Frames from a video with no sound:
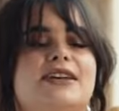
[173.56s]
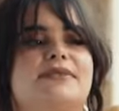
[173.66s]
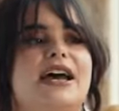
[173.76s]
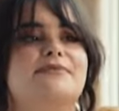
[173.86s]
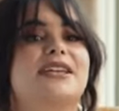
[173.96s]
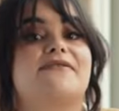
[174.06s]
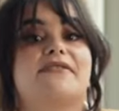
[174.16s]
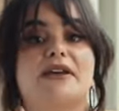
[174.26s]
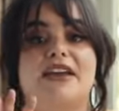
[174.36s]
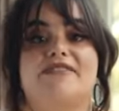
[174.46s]
Sometimes
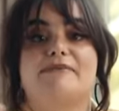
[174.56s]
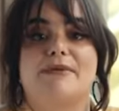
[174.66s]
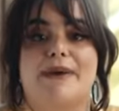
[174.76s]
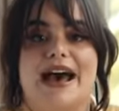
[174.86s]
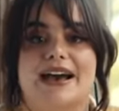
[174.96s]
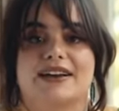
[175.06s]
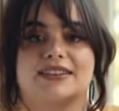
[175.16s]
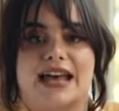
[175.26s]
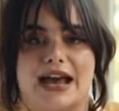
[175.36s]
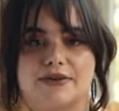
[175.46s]
if my
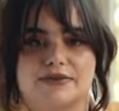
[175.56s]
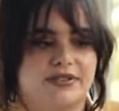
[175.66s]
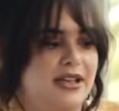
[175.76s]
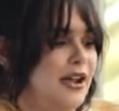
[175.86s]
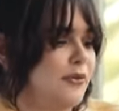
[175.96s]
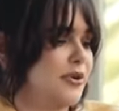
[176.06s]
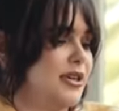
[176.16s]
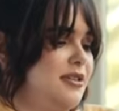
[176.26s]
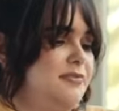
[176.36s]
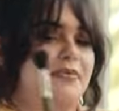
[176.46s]
bag allows, I
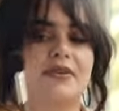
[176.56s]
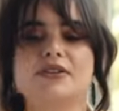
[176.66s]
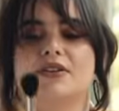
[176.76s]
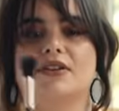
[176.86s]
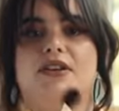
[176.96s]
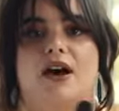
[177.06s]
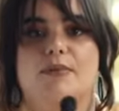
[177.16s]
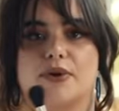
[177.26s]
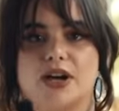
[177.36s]
will keep a